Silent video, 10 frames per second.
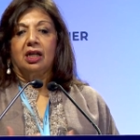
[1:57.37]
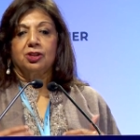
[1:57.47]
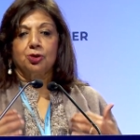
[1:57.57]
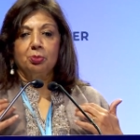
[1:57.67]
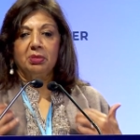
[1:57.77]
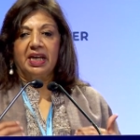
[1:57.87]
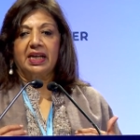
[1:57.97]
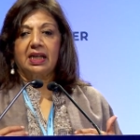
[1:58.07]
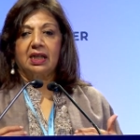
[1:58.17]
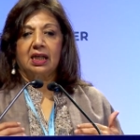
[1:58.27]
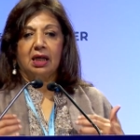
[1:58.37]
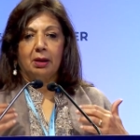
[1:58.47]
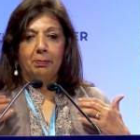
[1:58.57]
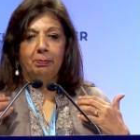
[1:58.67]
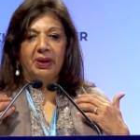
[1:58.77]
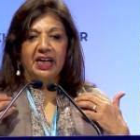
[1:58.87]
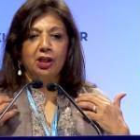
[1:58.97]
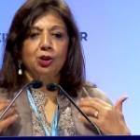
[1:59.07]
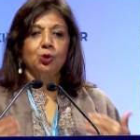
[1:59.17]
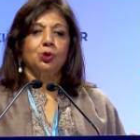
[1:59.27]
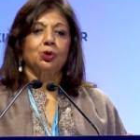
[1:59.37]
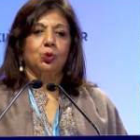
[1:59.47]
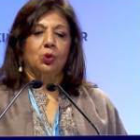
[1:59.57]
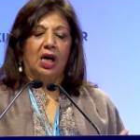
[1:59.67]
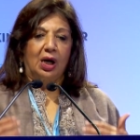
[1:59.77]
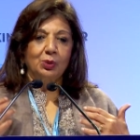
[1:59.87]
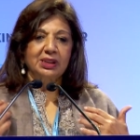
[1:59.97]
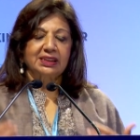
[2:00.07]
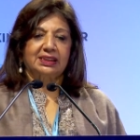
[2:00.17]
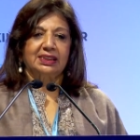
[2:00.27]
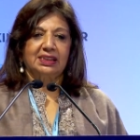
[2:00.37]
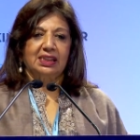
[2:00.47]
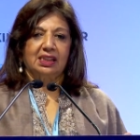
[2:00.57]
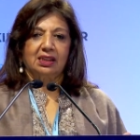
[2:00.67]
to make Bengaluru, our city